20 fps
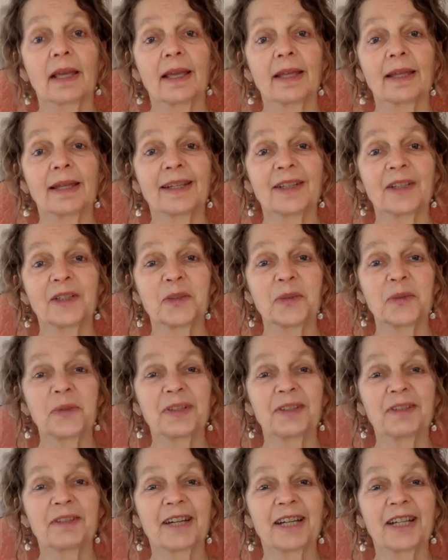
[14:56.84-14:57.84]
And I do
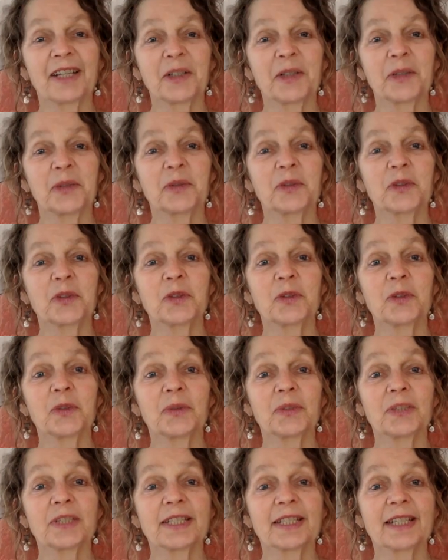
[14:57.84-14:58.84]
invite you to
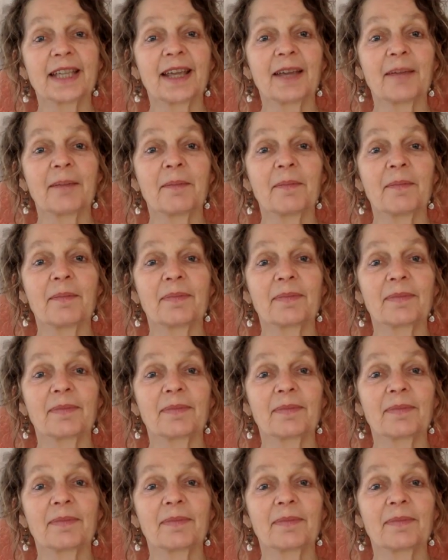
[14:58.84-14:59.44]
do the same.